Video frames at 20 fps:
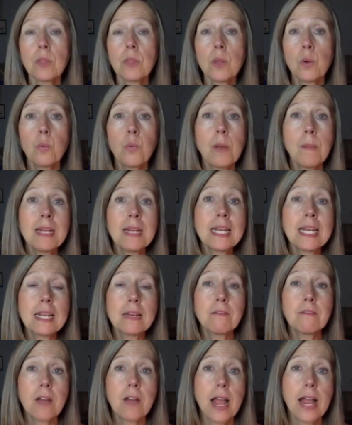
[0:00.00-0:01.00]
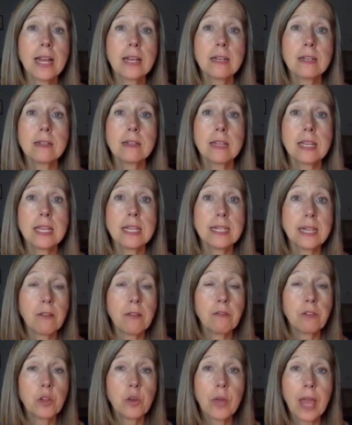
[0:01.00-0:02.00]
Women can find the
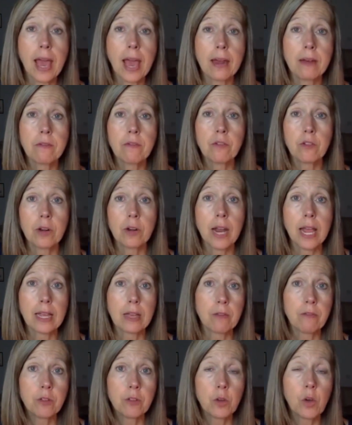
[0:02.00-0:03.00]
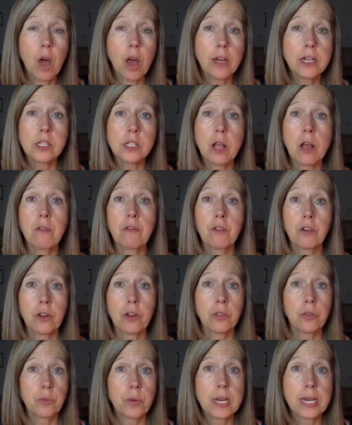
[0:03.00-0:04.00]
Diflucan for like a fluconazole for
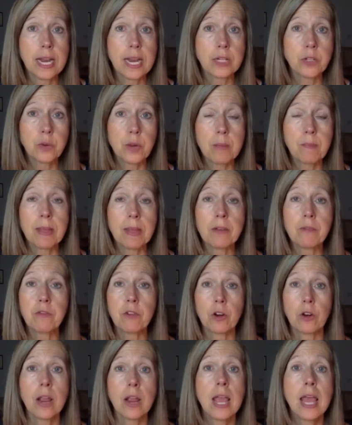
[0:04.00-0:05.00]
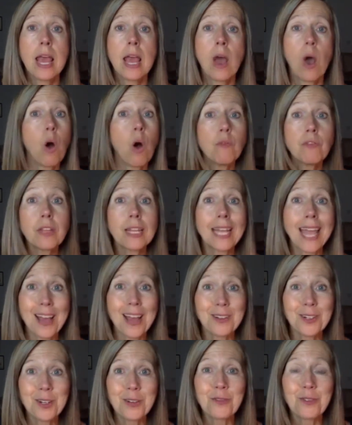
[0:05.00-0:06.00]
a 3-day treatment for over the
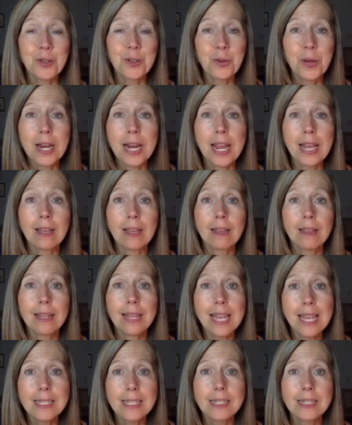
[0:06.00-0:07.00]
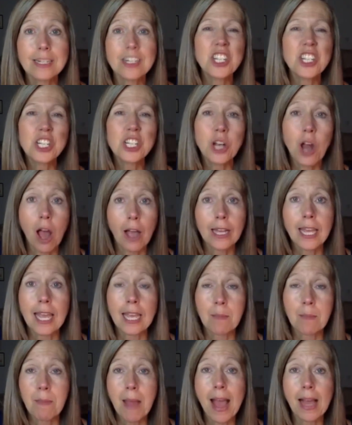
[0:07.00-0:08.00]
counter for treating yeast, just
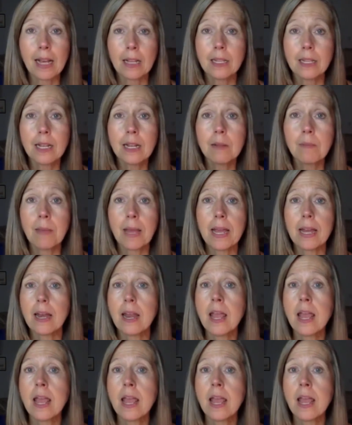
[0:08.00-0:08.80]
knocking it back a little bit,